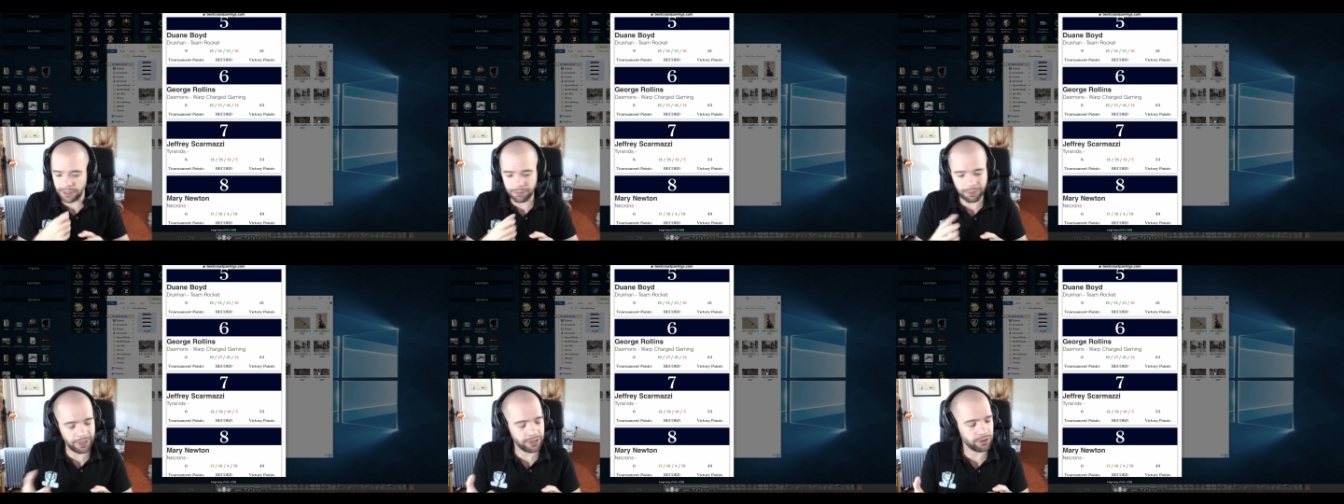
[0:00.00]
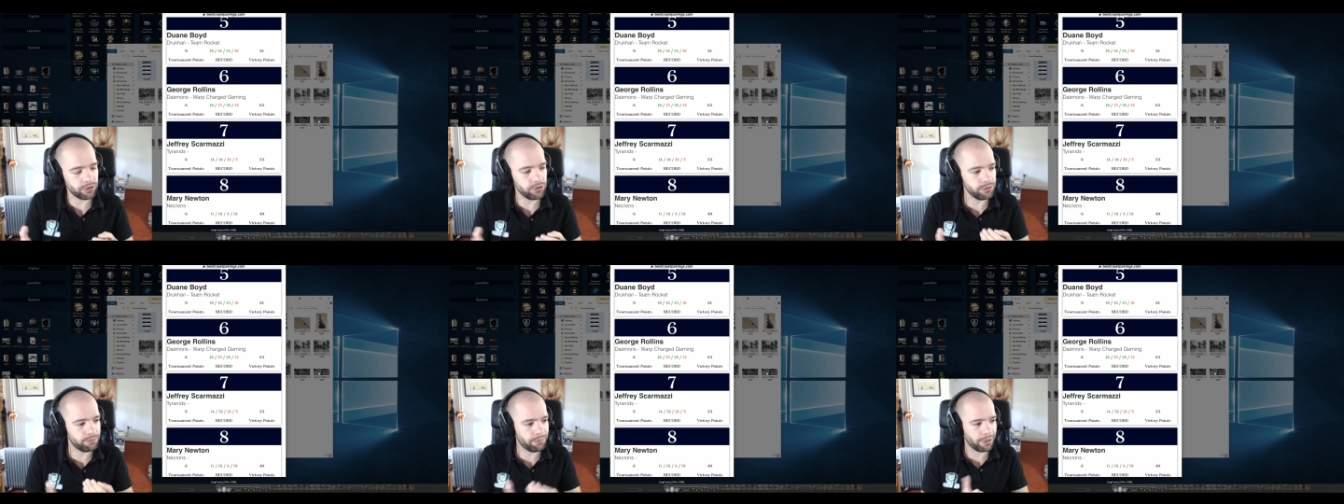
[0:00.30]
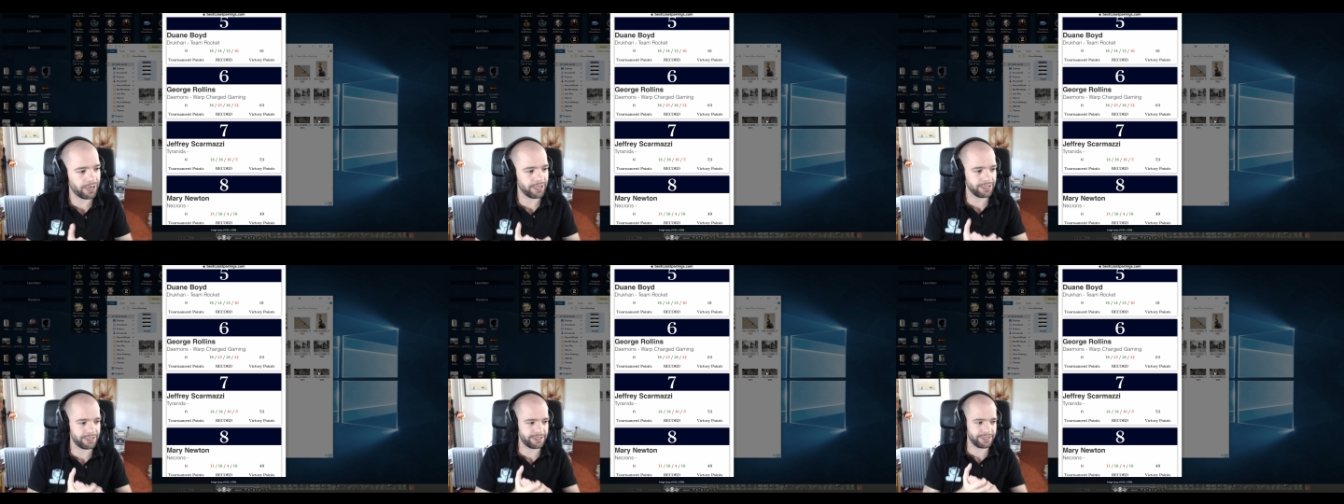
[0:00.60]
depending who's
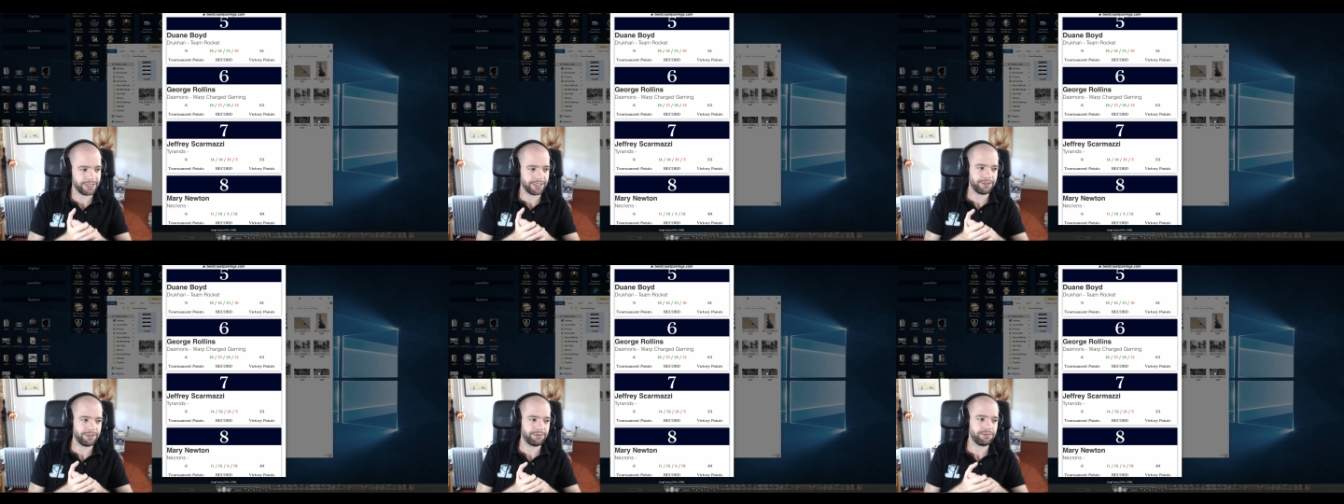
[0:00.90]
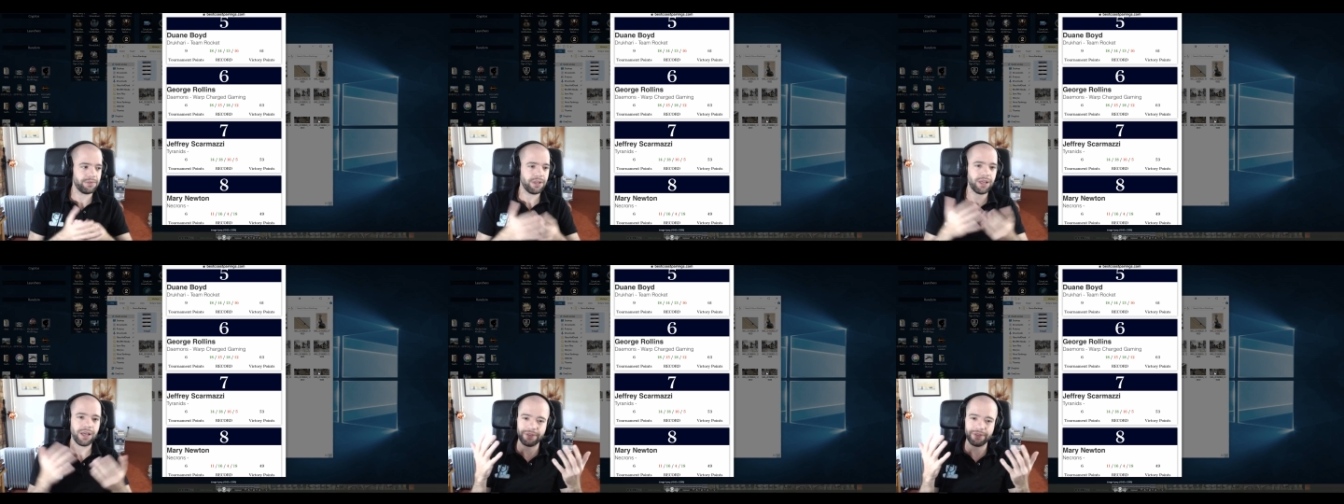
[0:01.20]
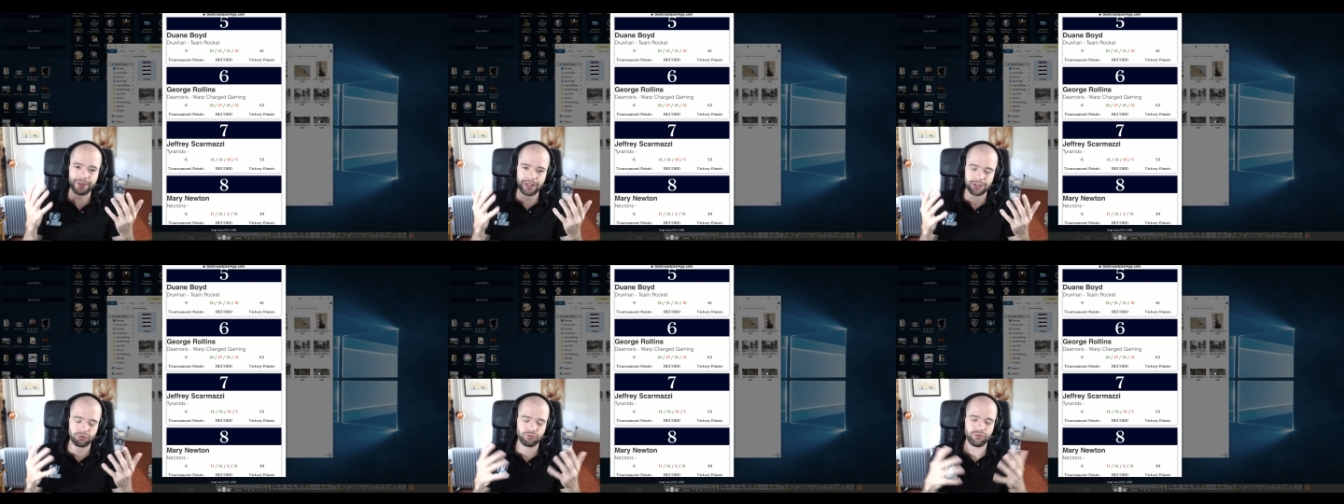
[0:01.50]
piloting it.
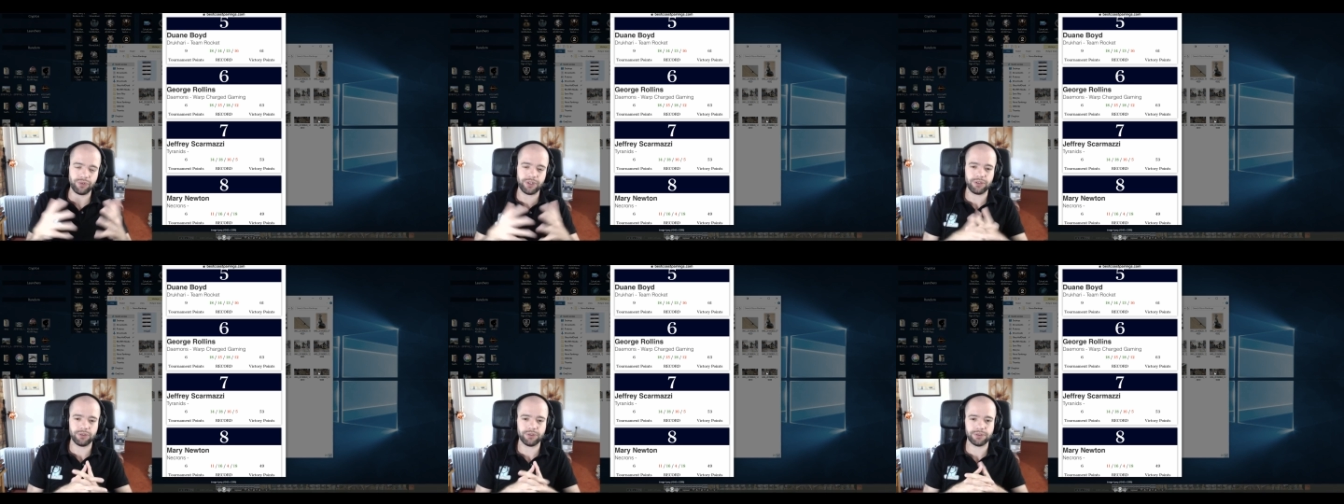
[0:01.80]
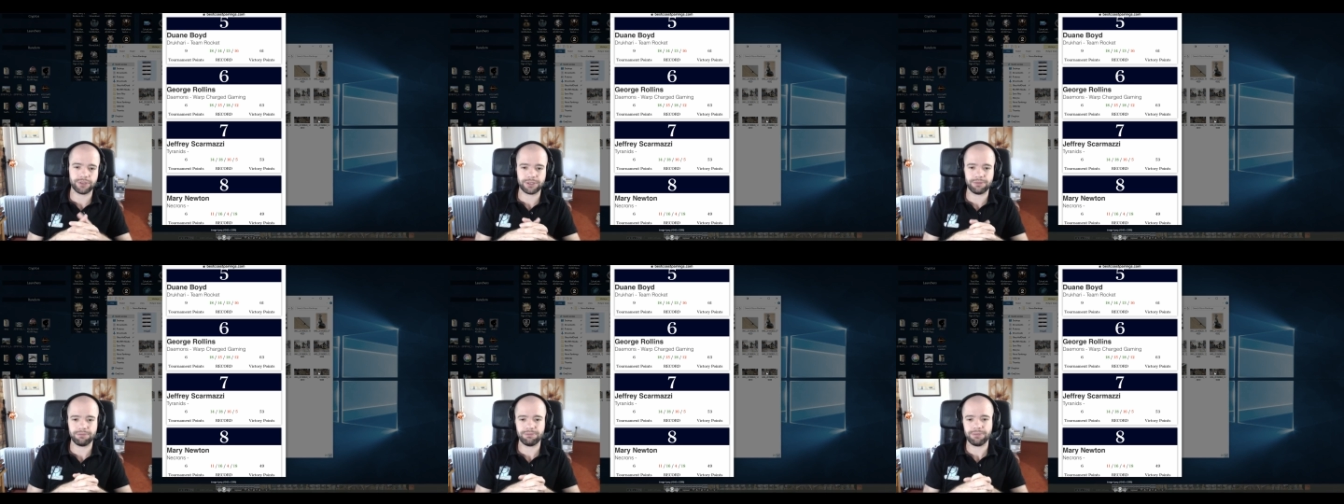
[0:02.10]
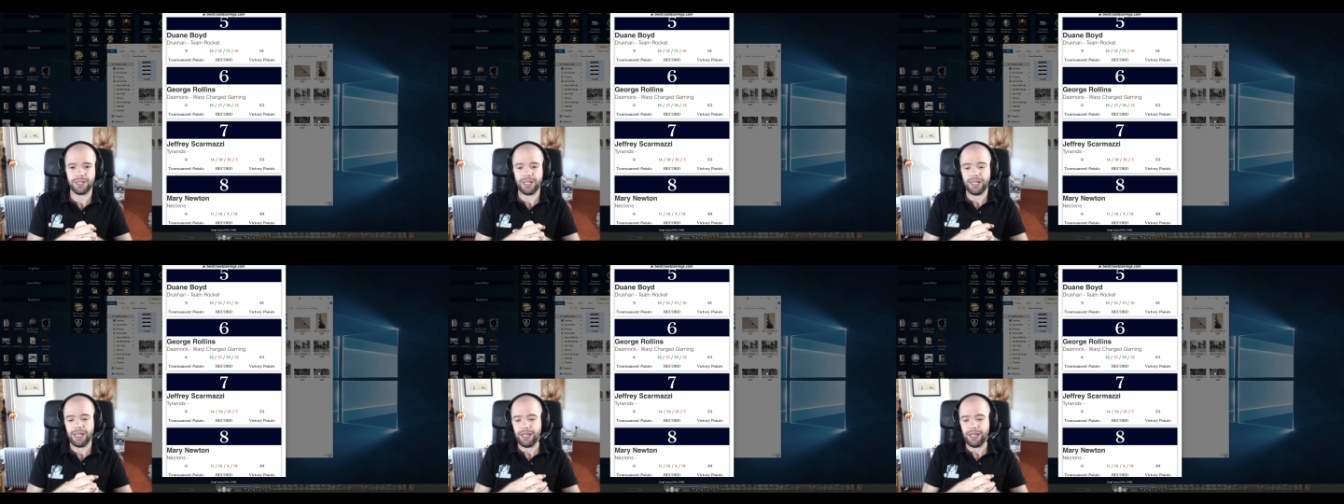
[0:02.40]
That's really awesome.